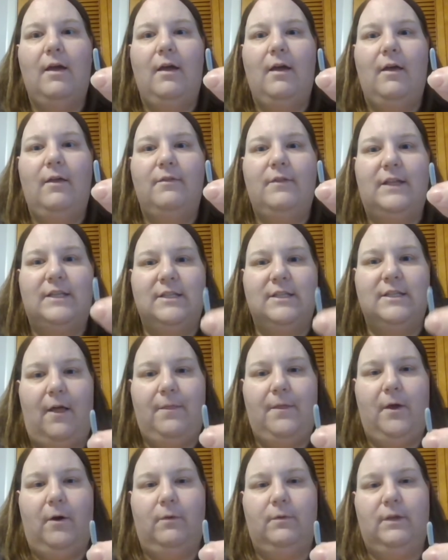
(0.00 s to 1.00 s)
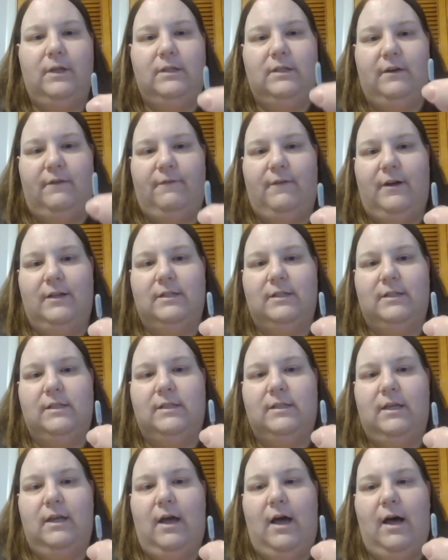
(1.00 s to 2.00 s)
That's not the only
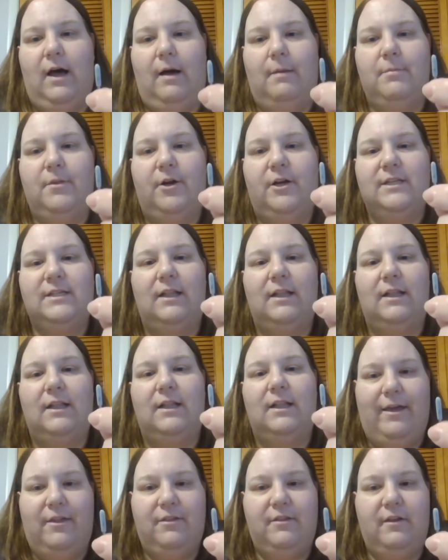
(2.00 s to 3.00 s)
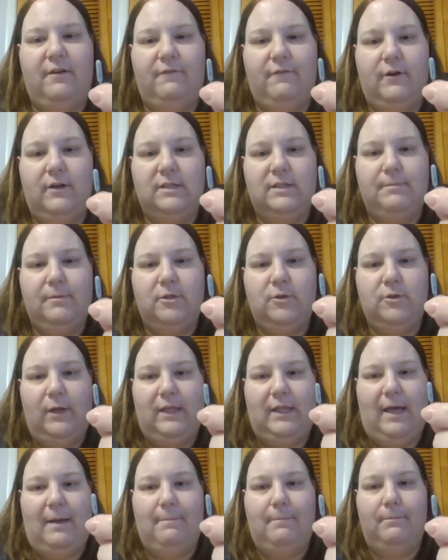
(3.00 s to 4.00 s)
difference. There is a length difference
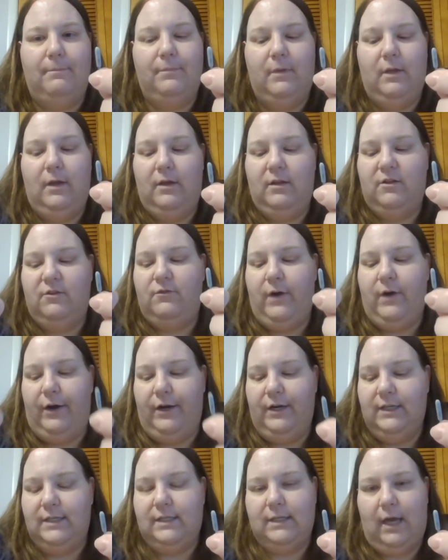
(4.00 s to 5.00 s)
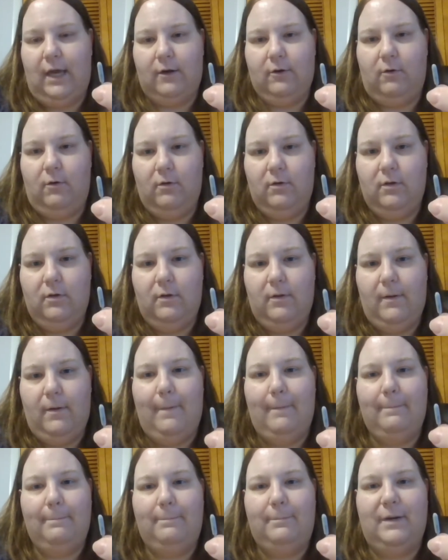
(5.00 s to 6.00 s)
between them. It's very subtle,
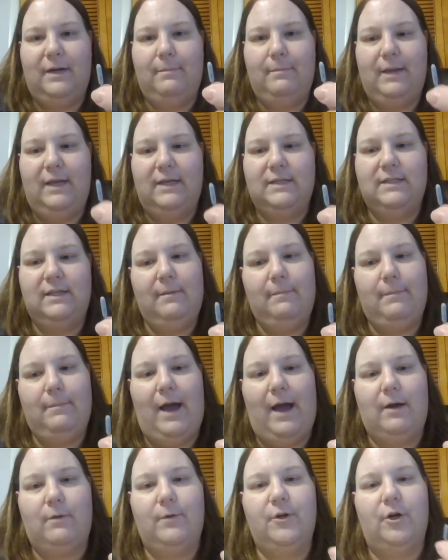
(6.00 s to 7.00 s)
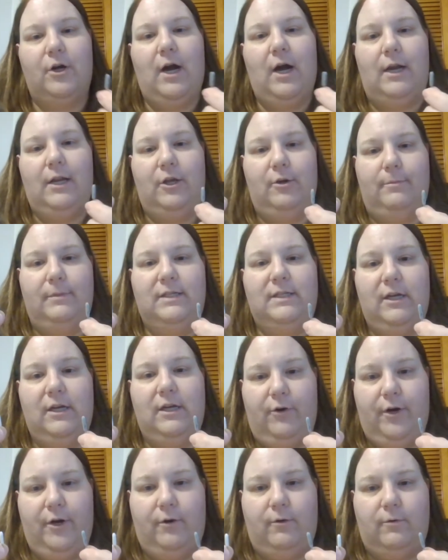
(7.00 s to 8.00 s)
but it makes an impact when you're cutting your
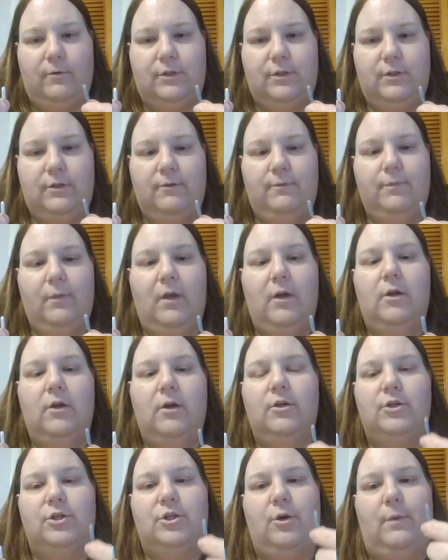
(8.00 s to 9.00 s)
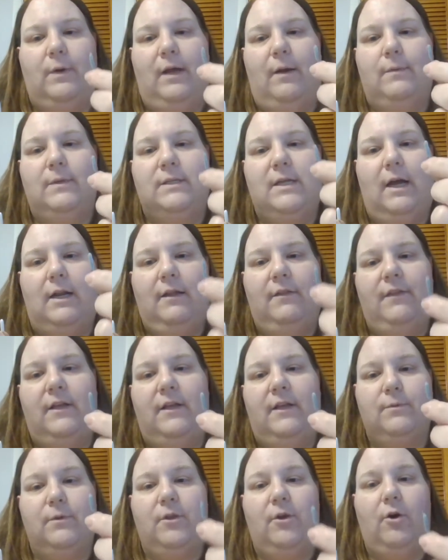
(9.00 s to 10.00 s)
materials. So when I was cutting
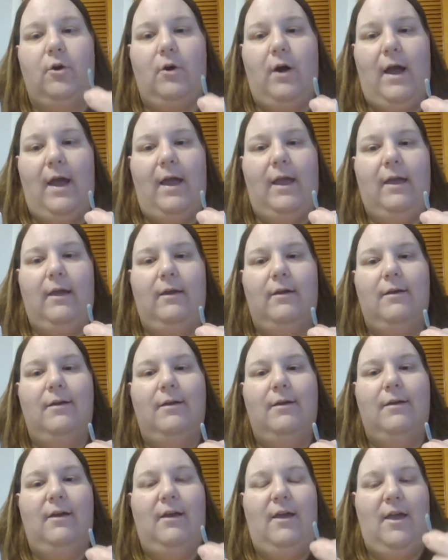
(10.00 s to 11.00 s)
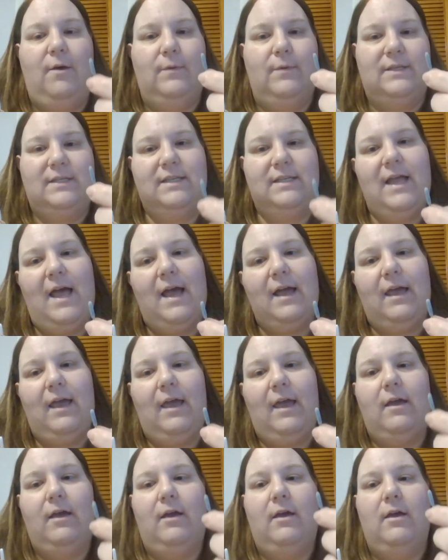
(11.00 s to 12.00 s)
things with the gray, it was
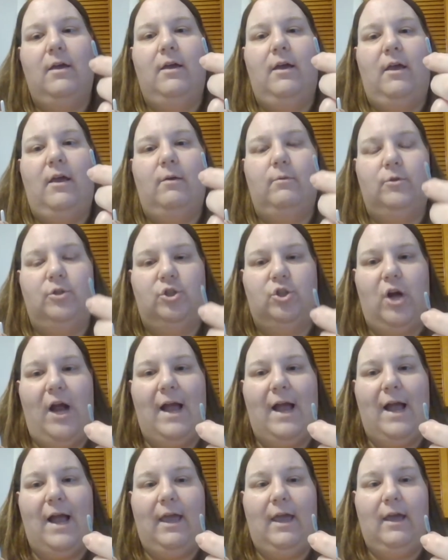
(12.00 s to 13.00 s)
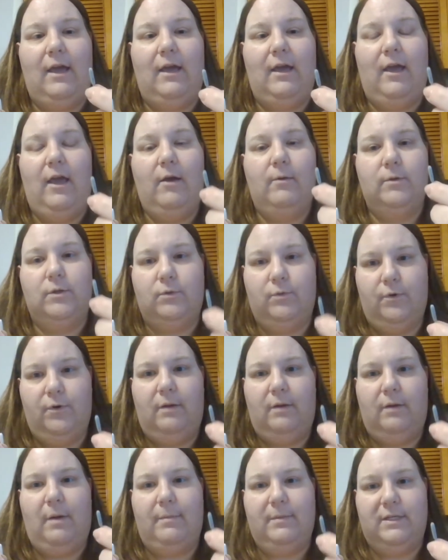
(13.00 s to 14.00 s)
snagging, it was dragging, it was
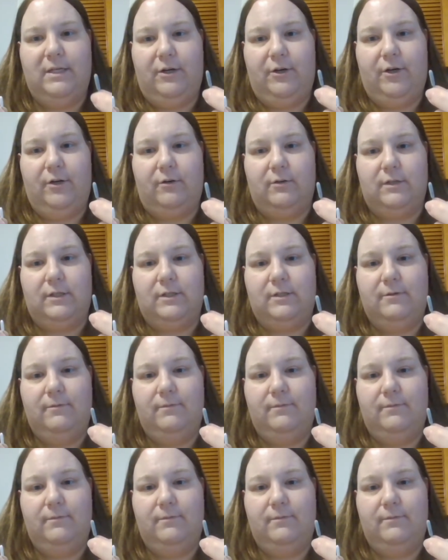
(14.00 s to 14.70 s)
ruining my materials.